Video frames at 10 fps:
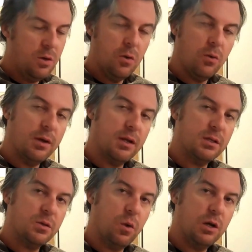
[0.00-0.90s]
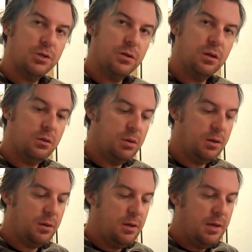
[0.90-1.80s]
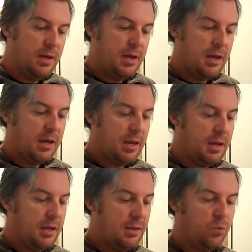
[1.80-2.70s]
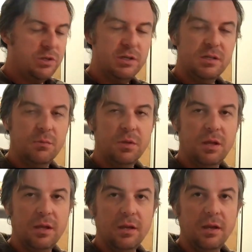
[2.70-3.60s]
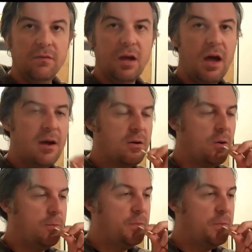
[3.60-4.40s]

or you can squash it a little bit, which is simulating even a higher note.